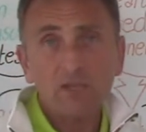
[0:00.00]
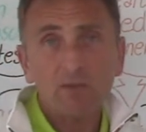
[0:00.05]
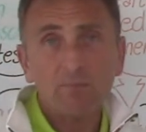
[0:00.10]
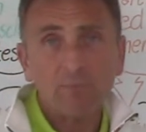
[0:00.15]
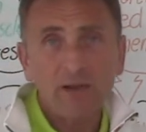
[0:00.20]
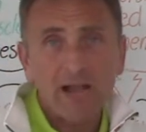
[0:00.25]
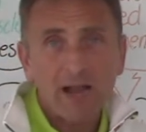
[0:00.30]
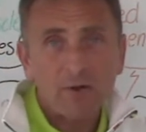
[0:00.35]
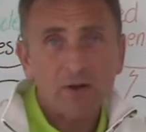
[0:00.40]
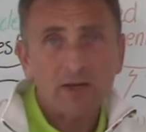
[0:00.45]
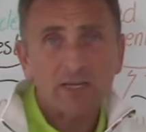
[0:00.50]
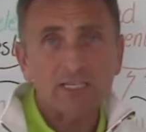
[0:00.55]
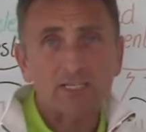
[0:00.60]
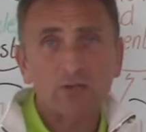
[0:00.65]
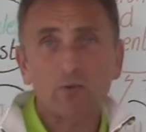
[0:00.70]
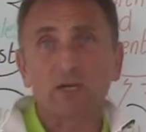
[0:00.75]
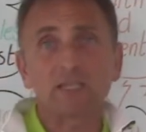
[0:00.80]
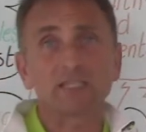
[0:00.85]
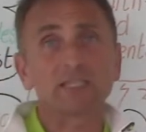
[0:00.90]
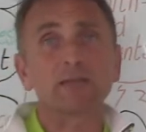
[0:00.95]
Power is
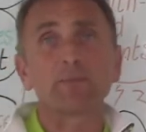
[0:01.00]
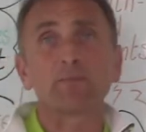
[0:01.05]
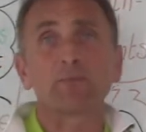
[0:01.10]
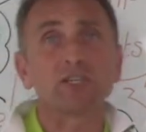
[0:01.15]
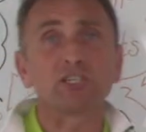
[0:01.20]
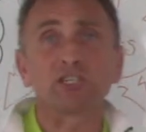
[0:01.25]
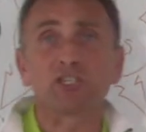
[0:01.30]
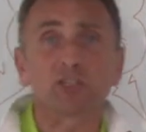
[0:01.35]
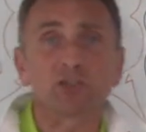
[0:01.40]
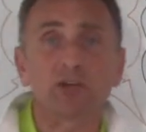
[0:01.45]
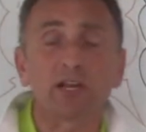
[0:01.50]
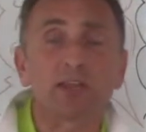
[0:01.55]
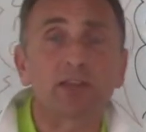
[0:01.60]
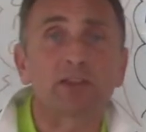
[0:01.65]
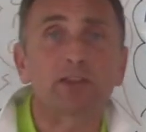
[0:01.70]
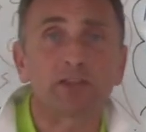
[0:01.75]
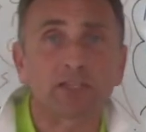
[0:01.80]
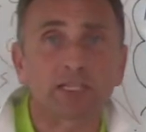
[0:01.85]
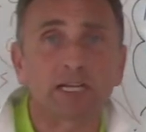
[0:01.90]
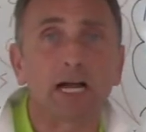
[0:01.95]
quite simply
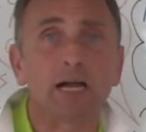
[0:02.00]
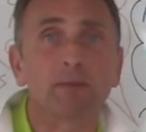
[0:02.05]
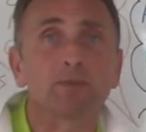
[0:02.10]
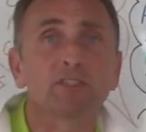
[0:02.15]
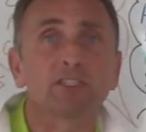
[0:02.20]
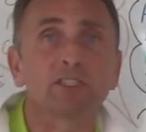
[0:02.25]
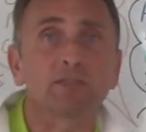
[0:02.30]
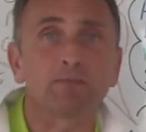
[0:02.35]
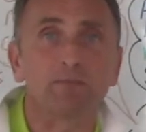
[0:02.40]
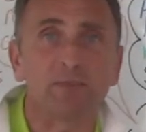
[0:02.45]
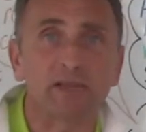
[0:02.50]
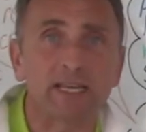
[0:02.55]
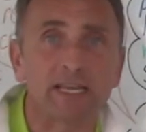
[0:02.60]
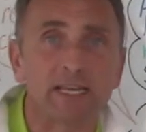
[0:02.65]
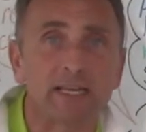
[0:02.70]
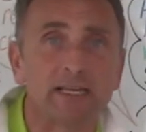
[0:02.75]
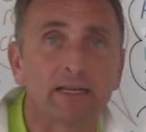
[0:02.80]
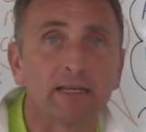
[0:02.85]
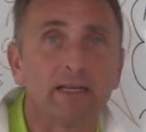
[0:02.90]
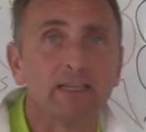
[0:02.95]
strength times
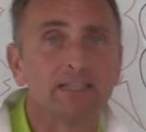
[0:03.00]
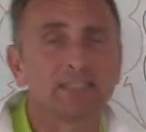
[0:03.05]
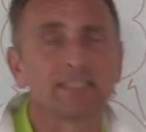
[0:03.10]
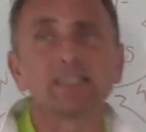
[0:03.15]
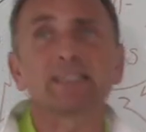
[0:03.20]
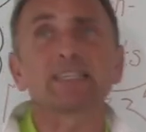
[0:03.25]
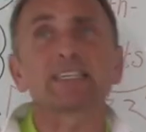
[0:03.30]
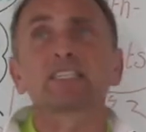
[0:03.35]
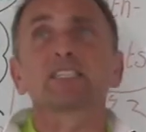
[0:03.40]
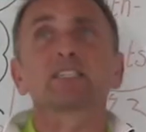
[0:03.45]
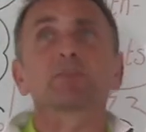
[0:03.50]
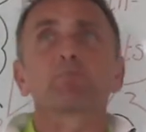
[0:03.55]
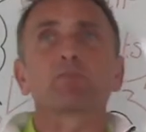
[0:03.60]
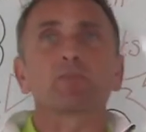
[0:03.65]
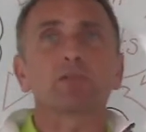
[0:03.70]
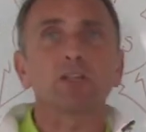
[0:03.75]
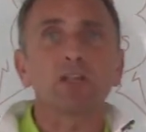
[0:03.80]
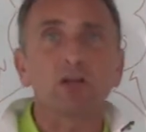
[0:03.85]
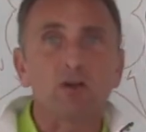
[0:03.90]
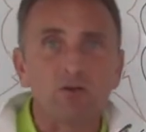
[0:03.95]
speed. It's an
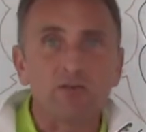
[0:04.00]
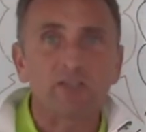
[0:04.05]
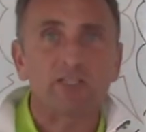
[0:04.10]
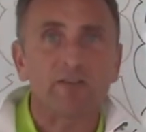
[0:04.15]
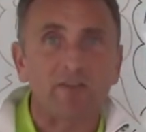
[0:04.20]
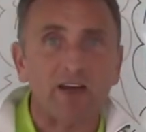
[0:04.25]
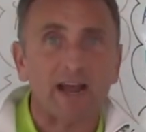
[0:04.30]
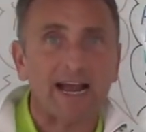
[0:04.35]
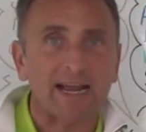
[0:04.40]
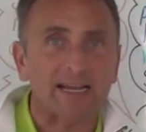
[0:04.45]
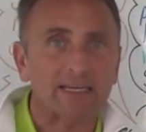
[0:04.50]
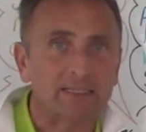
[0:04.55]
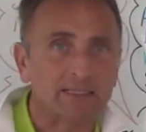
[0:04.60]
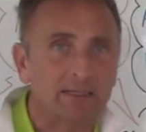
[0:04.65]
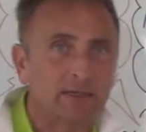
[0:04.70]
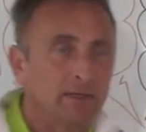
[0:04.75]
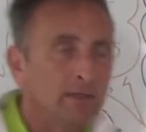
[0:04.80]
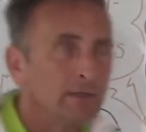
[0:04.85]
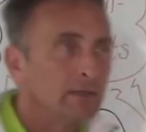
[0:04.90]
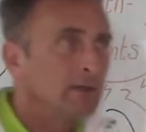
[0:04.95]
explosive act.
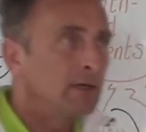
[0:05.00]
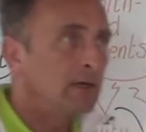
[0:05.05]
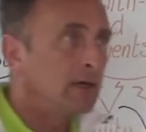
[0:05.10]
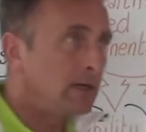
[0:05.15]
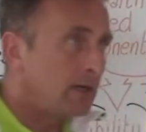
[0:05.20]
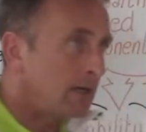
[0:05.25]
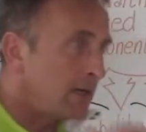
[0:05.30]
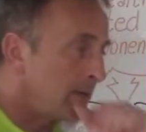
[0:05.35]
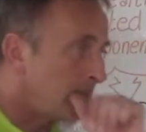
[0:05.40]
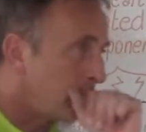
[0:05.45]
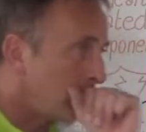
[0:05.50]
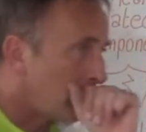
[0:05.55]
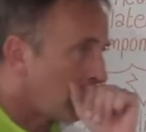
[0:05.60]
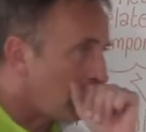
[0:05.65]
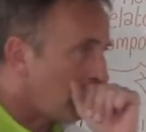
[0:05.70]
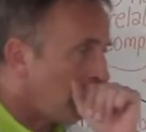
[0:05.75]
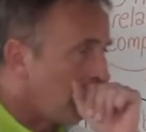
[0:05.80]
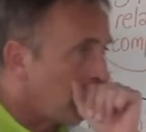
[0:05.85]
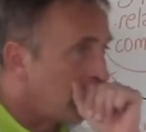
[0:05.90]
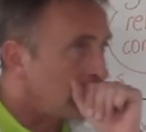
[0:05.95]

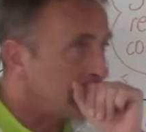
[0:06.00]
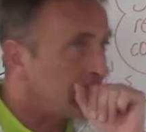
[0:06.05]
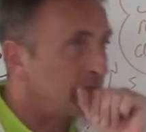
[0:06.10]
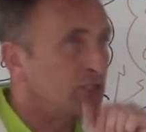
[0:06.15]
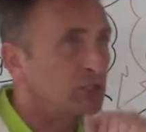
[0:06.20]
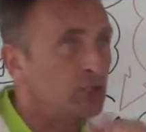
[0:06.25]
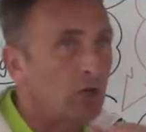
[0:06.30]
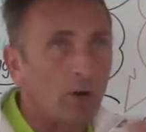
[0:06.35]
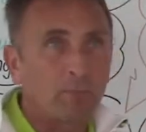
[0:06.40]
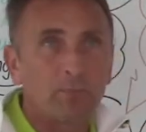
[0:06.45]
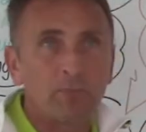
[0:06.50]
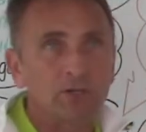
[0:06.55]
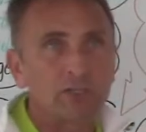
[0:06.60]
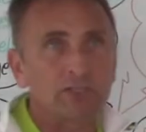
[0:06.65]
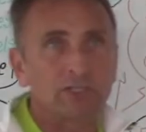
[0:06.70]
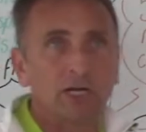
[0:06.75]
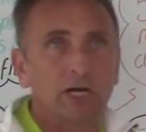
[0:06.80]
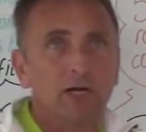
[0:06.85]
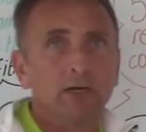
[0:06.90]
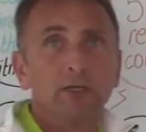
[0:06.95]
A shot
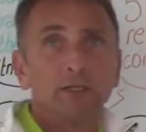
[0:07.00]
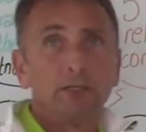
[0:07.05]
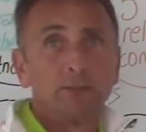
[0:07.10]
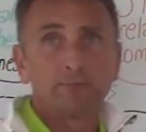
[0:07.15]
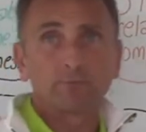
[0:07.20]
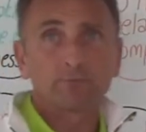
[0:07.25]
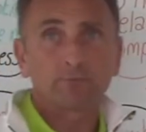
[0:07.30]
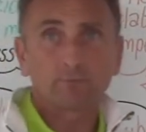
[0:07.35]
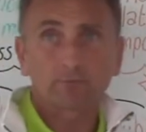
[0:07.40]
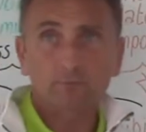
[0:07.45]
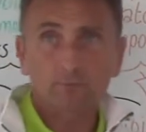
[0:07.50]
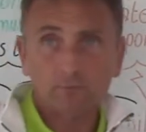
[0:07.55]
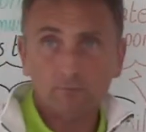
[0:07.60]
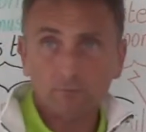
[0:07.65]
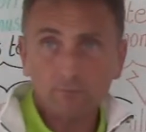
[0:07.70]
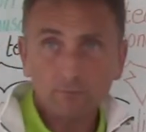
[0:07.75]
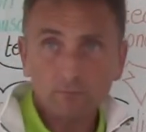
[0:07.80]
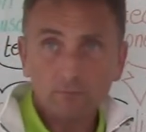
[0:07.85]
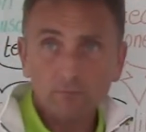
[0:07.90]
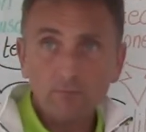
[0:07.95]
putter
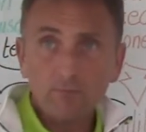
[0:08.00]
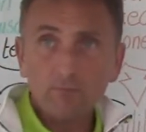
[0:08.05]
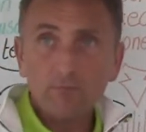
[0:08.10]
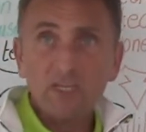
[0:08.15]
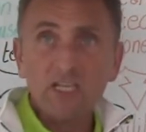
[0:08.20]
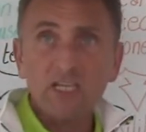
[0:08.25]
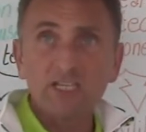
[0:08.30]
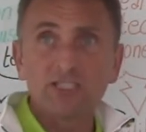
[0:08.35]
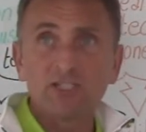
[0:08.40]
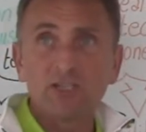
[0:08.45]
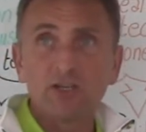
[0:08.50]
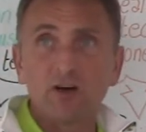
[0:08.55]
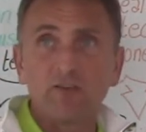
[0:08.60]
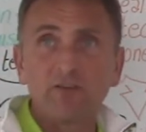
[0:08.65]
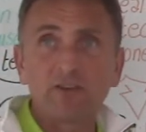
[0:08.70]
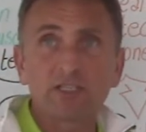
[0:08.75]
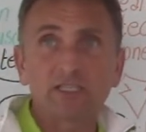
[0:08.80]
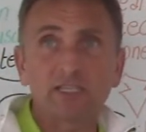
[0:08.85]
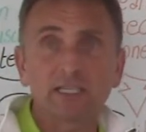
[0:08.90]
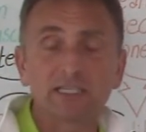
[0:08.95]
is the
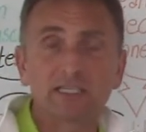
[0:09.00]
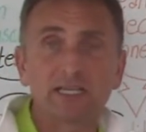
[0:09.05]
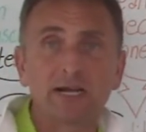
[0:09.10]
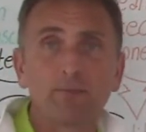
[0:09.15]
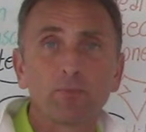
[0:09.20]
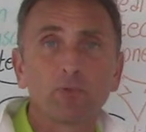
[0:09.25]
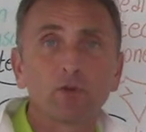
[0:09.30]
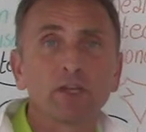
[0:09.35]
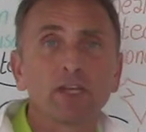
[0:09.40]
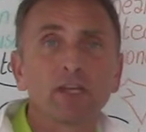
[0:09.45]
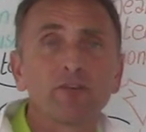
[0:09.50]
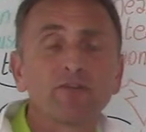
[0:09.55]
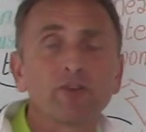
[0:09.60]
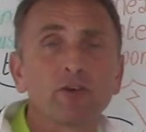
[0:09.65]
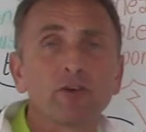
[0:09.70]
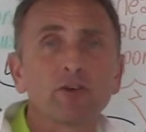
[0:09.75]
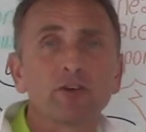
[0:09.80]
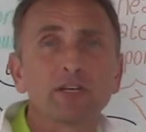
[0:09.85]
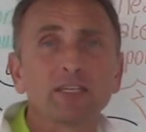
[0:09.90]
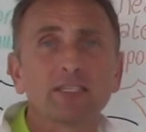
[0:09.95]
obvious example here for
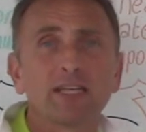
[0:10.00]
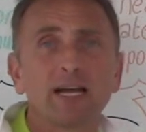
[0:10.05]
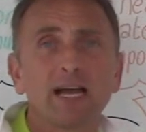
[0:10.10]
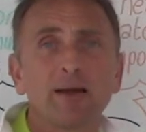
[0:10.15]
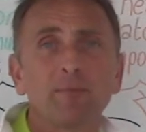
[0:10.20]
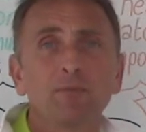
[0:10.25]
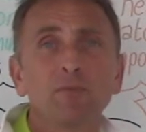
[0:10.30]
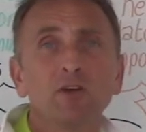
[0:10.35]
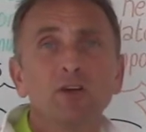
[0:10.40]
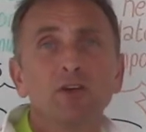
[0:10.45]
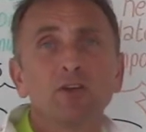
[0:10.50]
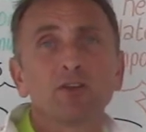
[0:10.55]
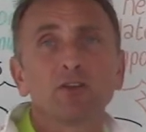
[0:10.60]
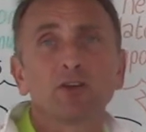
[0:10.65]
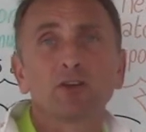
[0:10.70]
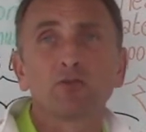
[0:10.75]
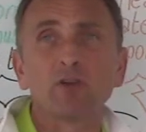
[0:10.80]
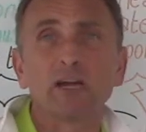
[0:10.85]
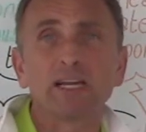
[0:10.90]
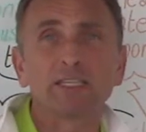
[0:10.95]
your exam. The
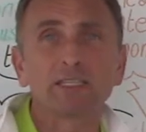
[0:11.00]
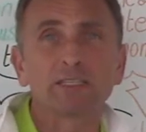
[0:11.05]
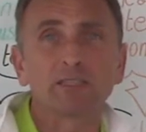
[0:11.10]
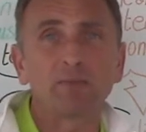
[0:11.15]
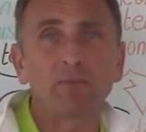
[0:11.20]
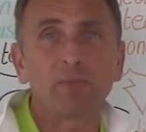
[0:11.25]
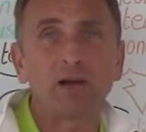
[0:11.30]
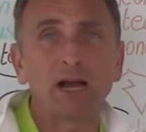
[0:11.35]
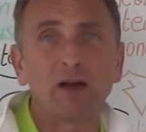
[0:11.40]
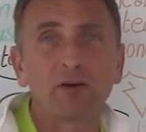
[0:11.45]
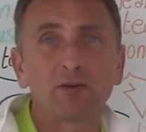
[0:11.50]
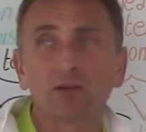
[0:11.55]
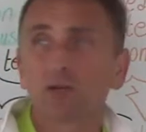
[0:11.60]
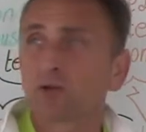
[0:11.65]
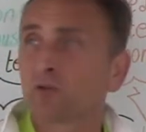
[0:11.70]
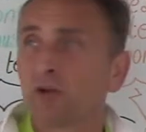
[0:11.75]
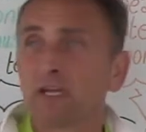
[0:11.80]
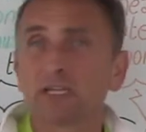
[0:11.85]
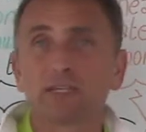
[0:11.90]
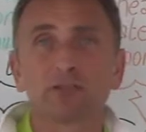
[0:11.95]
greater the power, the
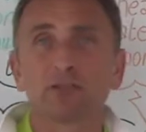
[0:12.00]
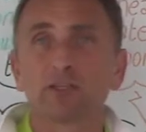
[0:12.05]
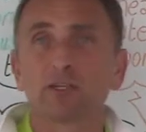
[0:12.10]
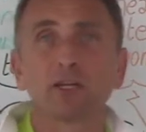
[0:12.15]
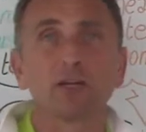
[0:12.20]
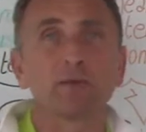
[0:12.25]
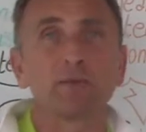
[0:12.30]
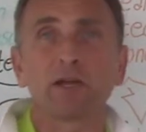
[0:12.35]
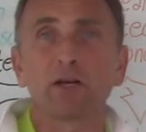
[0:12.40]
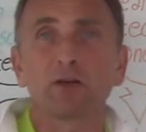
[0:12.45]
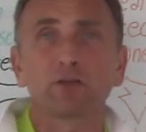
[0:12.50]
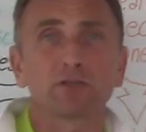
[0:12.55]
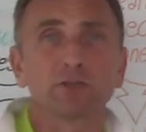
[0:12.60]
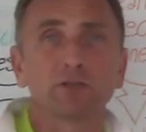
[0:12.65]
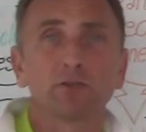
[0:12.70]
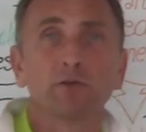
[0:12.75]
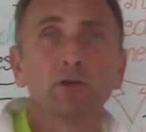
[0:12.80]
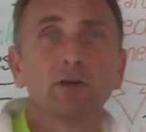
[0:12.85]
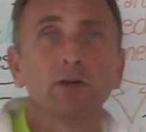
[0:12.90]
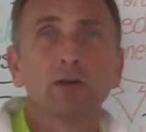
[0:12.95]
greater he's going to be able
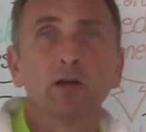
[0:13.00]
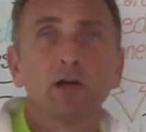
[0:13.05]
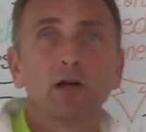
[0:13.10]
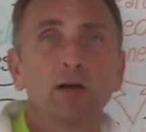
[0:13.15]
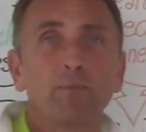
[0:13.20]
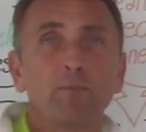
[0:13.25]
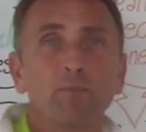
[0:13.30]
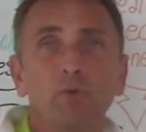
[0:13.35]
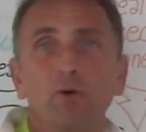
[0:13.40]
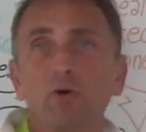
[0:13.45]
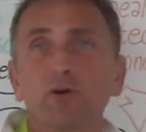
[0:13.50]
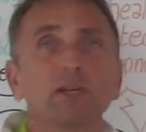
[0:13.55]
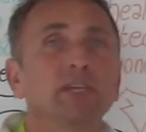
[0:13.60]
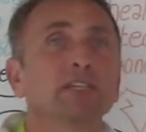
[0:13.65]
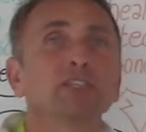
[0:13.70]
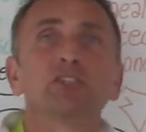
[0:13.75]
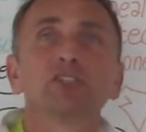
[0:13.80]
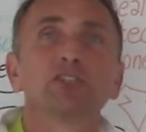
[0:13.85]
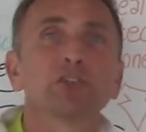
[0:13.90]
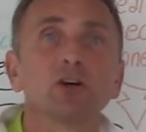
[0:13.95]
to put
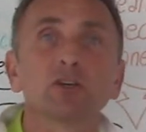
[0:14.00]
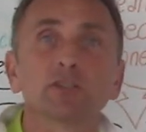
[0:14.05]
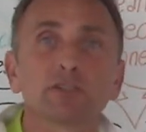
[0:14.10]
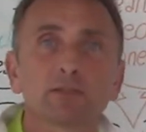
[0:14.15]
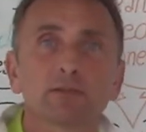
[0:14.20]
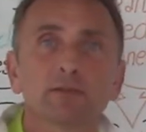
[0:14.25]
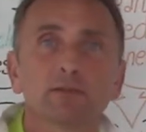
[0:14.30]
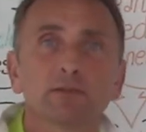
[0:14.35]
his shot